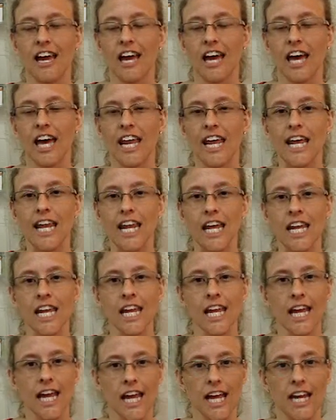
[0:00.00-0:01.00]
And it
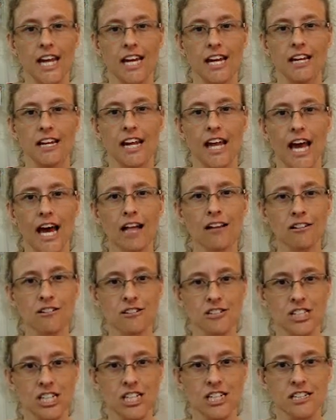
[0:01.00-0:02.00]
indicated
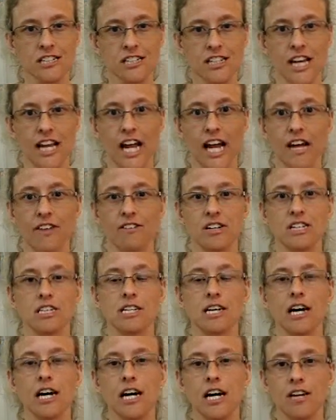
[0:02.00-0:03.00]
allergies, and I have a
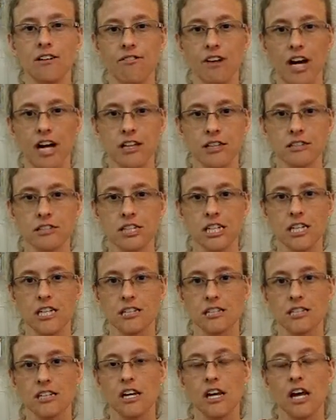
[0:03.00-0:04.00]
ton of
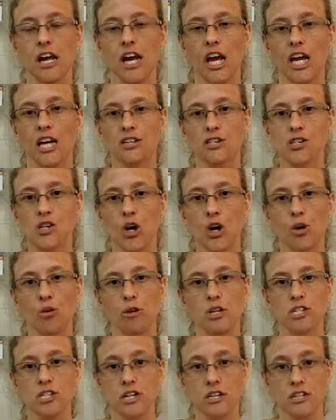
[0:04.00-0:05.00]
allergies. And so
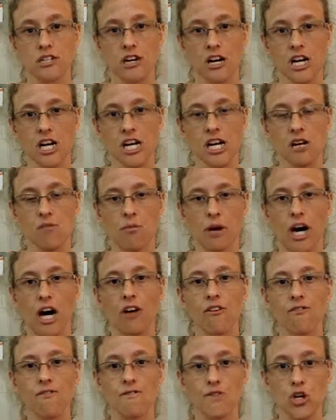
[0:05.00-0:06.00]
we started talking
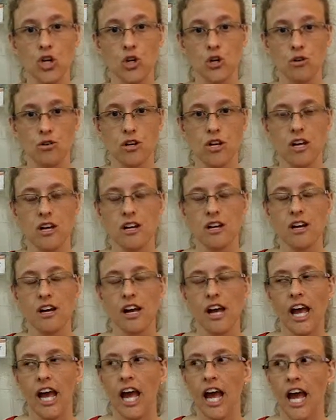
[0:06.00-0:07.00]
about food.
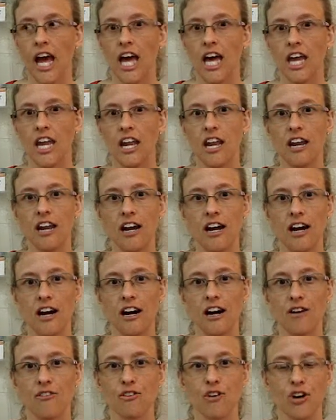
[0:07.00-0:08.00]
And
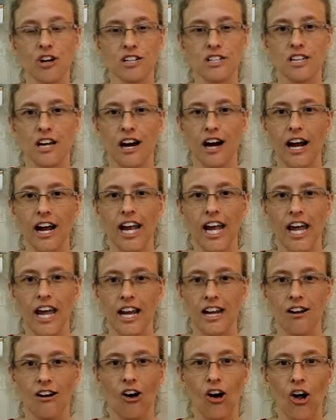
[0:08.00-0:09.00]
of course, I
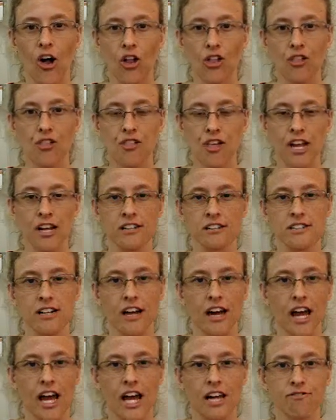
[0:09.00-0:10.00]
ate all the things that
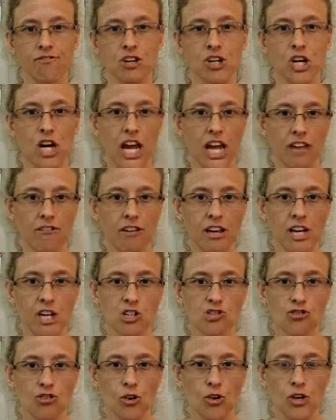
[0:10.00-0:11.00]
I had
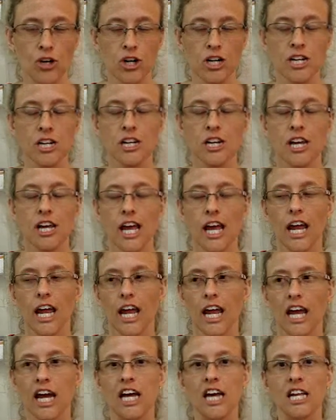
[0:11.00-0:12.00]
cravings for,
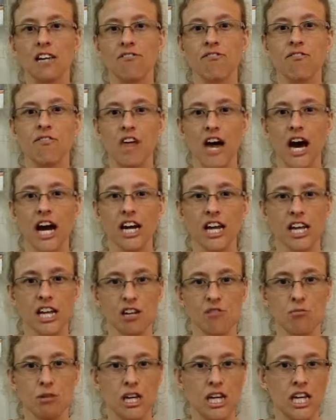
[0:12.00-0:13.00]
and that
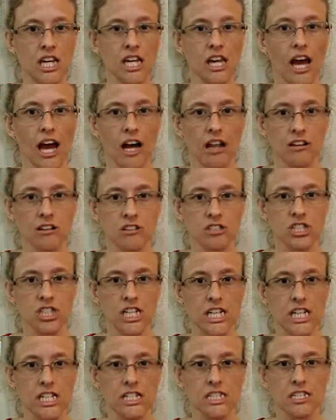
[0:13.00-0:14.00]
can be
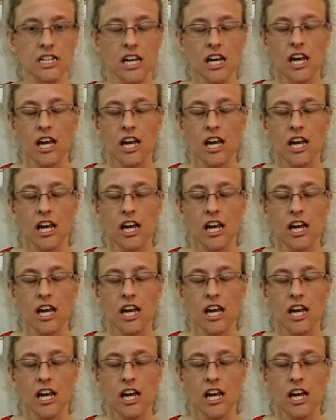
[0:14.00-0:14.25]
allergies.